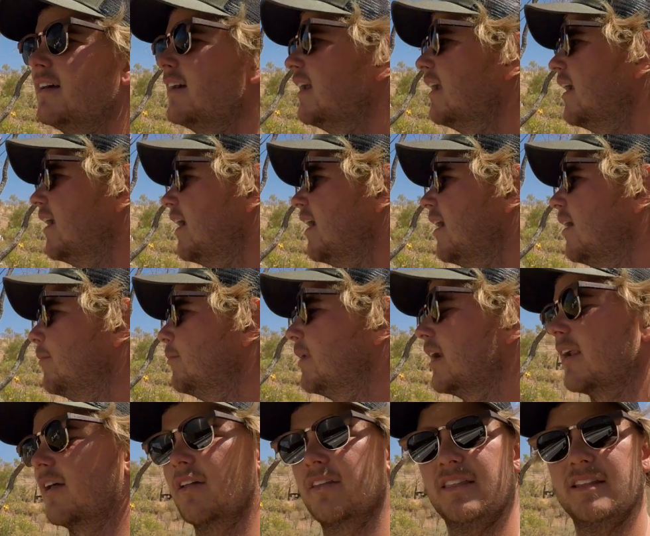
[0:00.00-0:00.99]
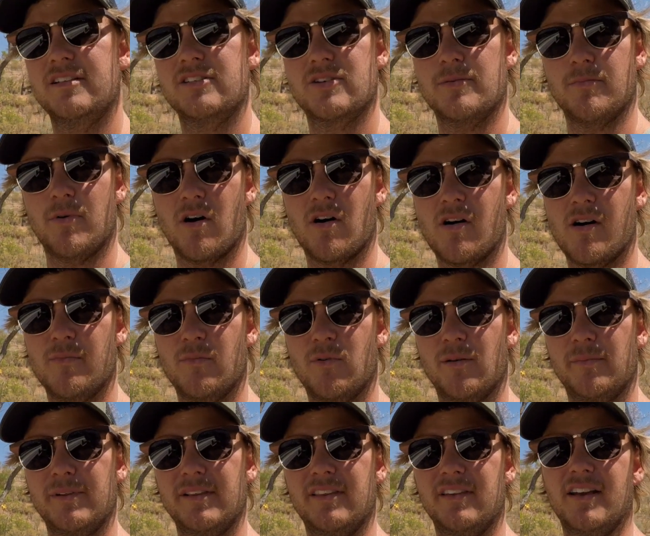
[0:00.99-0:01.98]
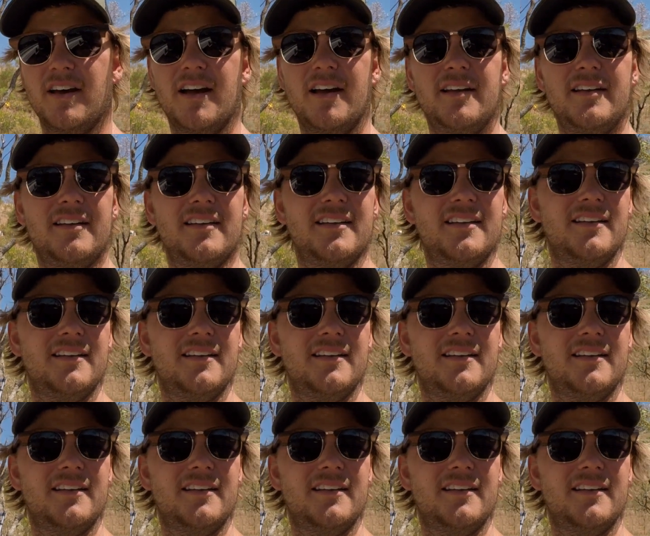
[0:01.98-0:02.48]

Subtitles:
but I think tomorrow might be the day.